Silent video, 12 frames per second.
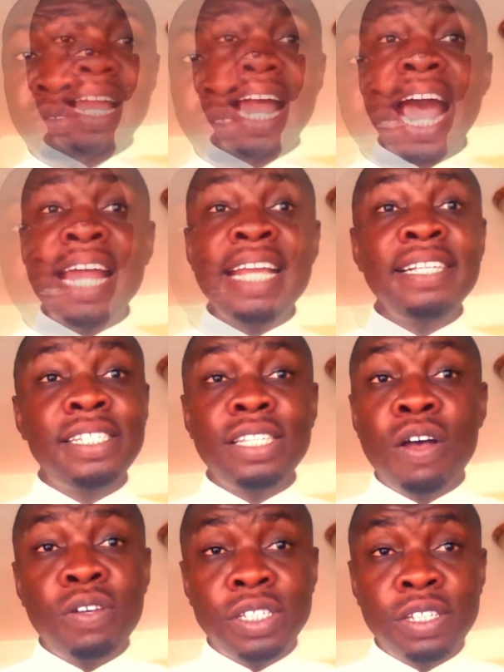
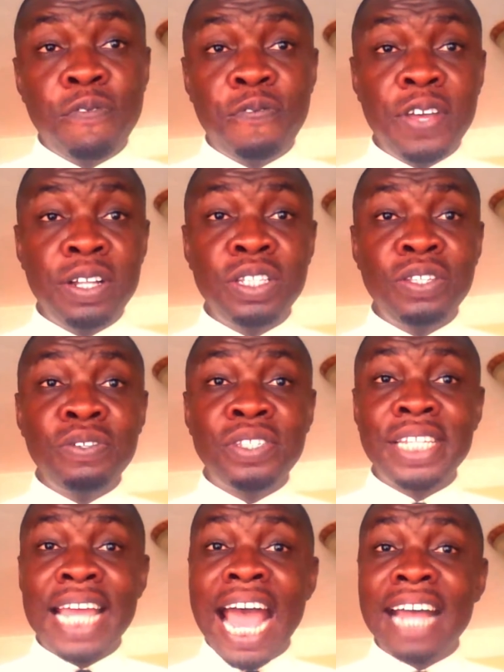Others also fail due
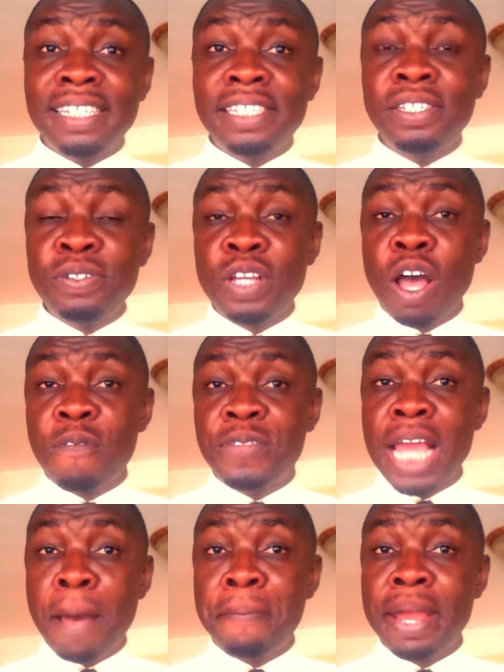to the attitude of
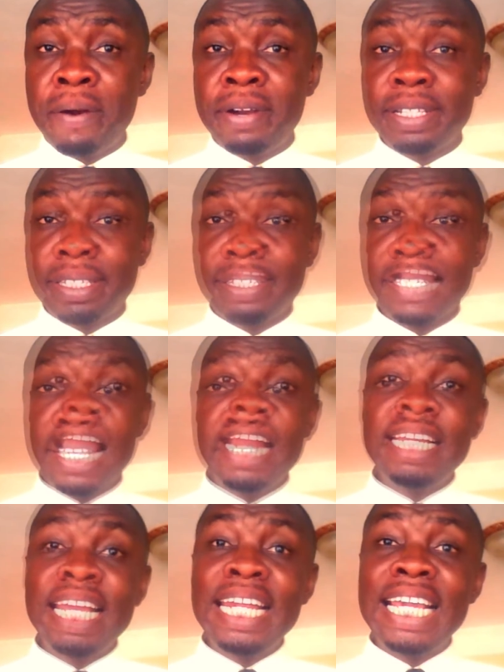their parents.
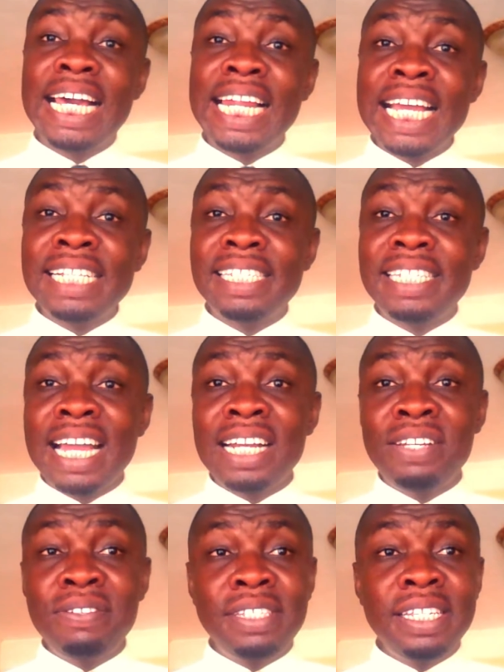They neglect their
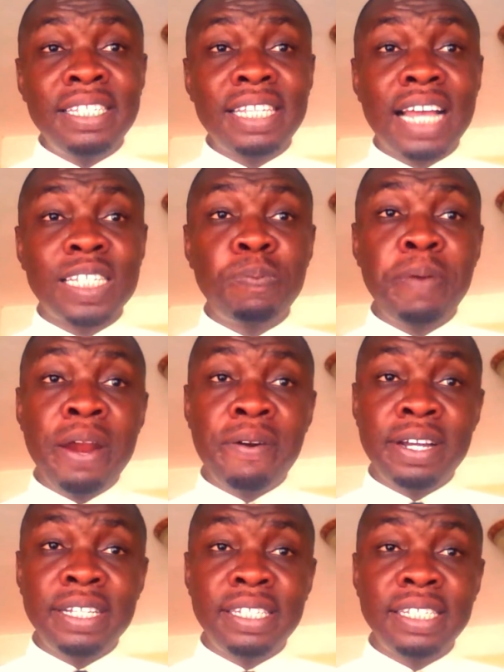duties as
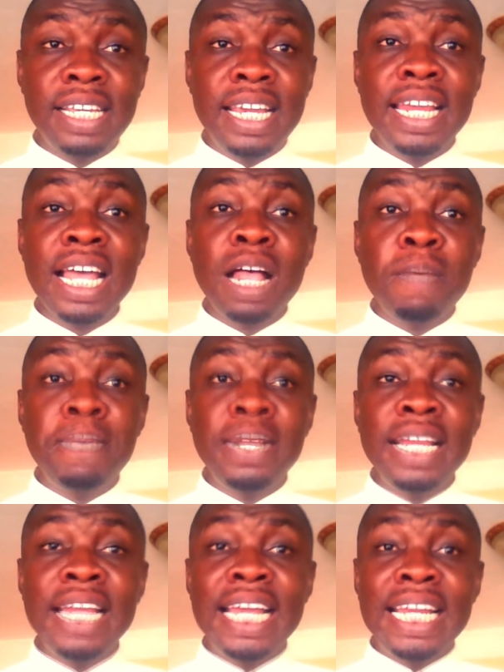parents in
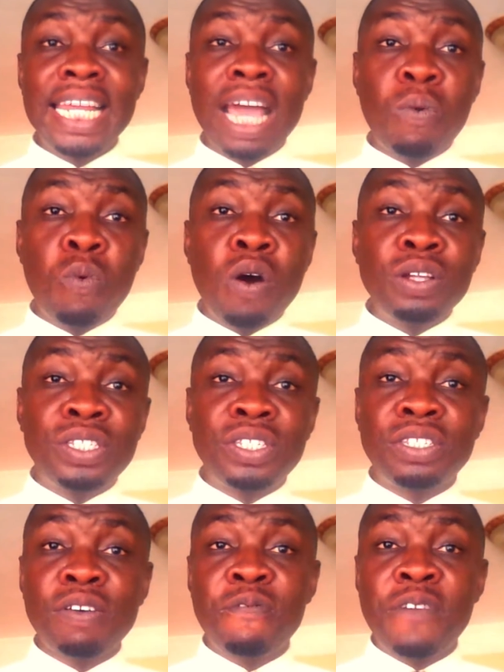helping their wards
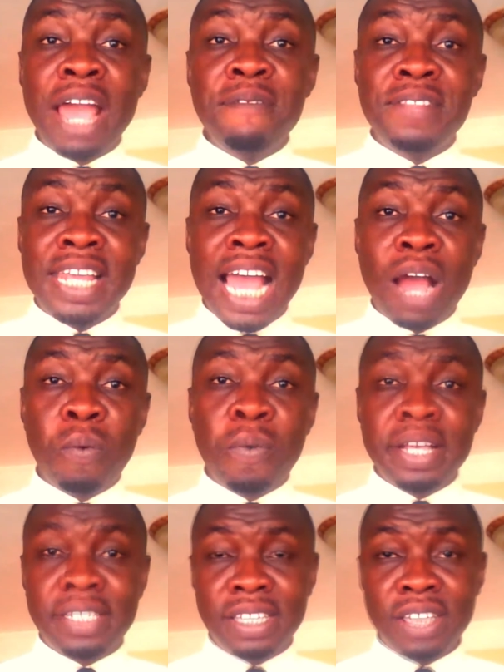survive their
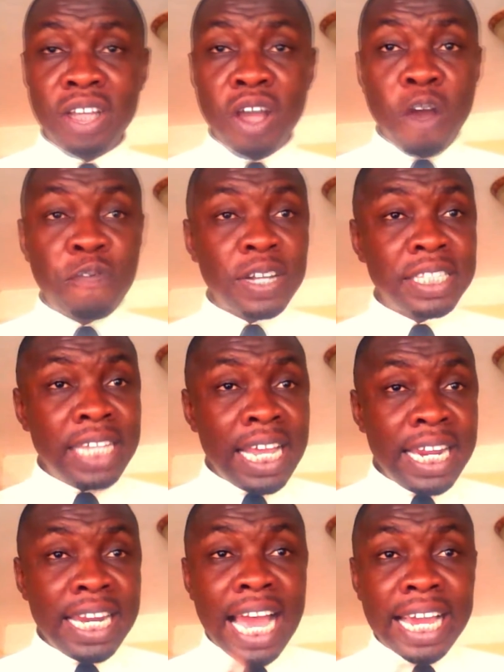quest of
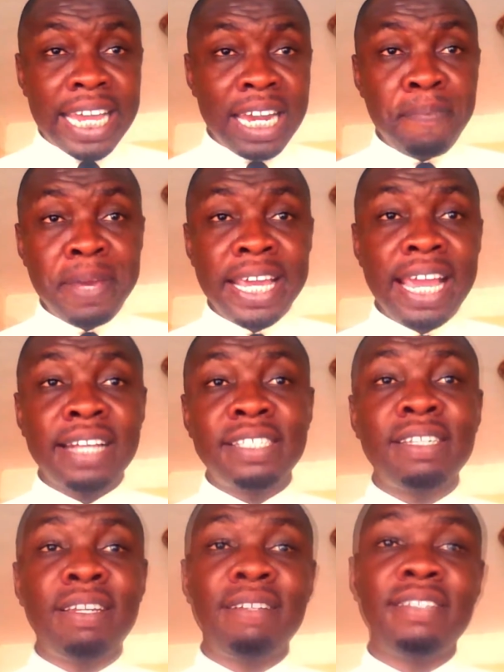attaining academic
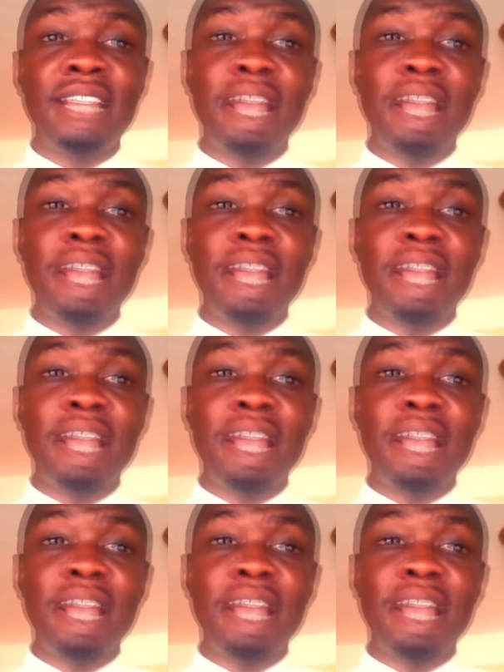excellence.